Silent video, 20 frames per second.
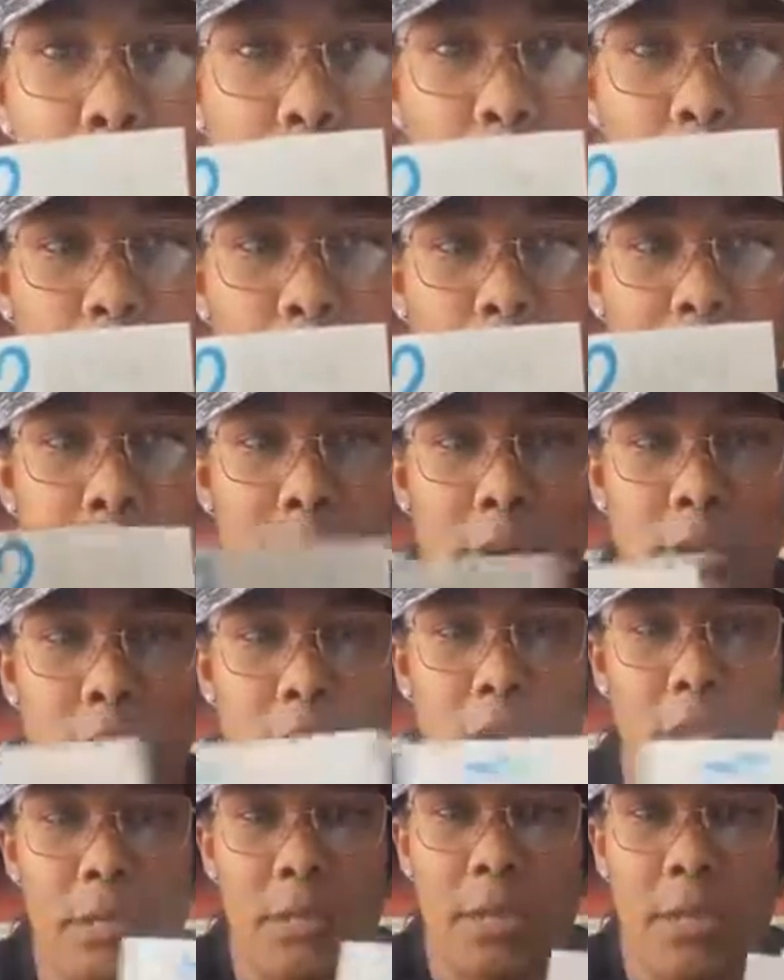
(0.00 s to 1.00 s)

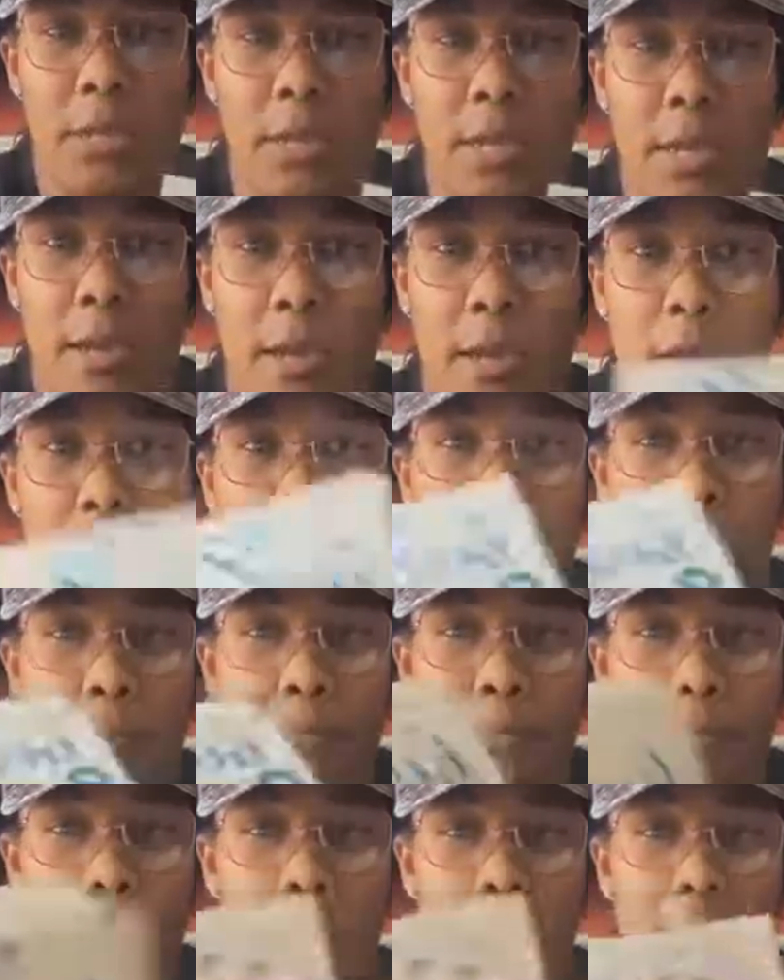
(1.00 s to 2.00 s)
transfers that they have.
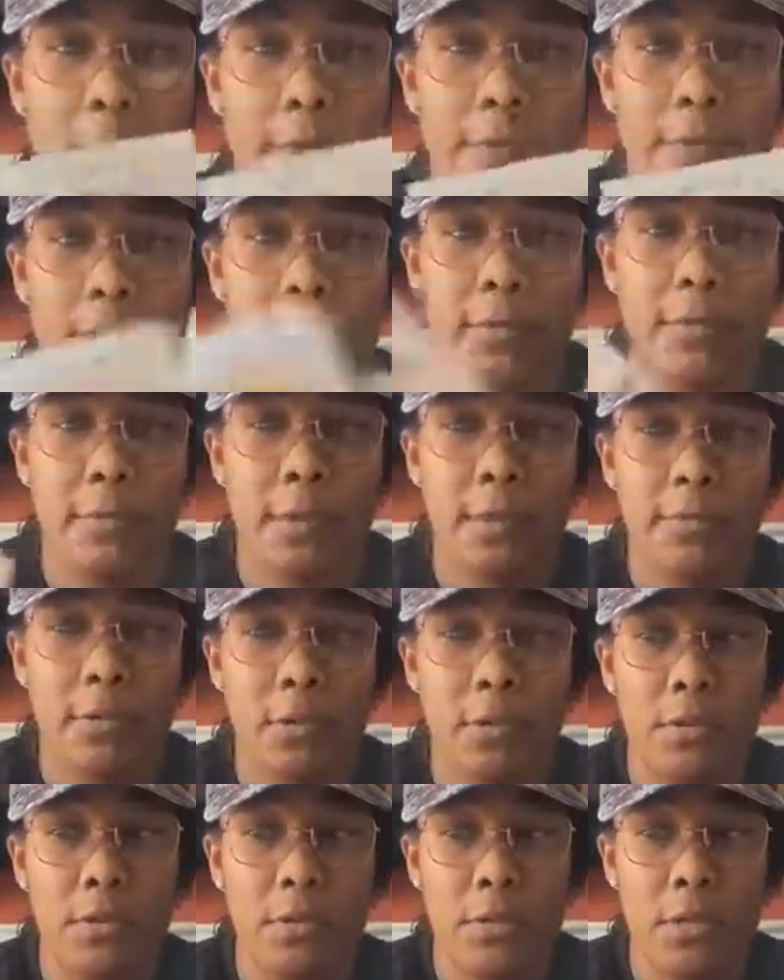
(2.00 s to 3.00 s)
Now, I've never
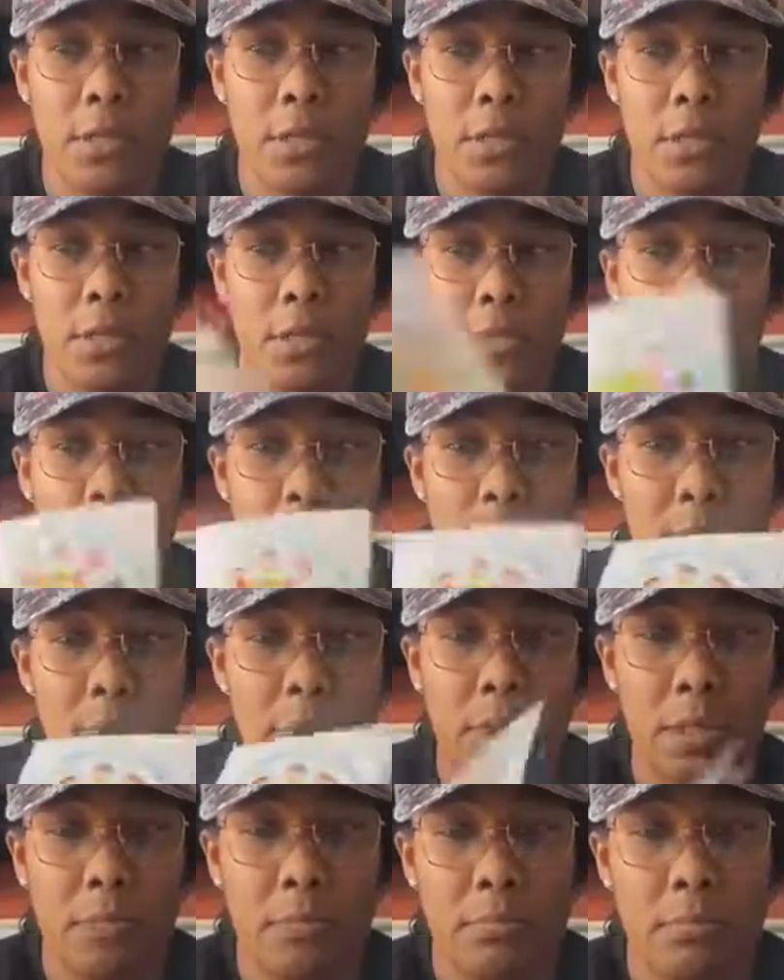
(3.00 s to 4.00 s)
even used these,
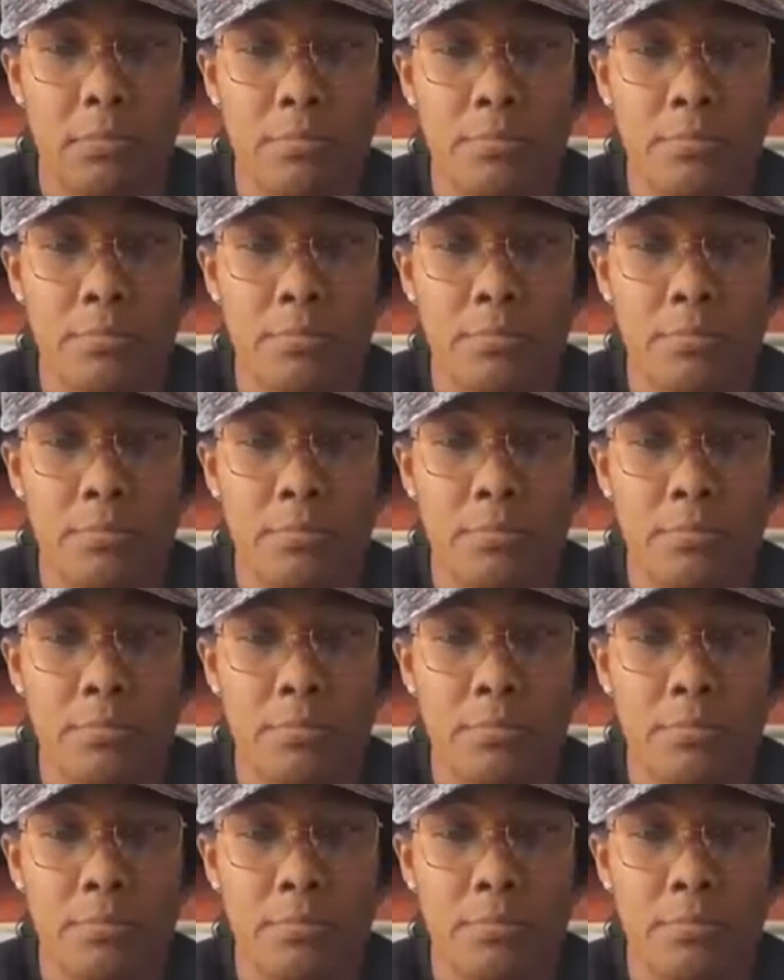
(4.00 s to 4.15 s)
but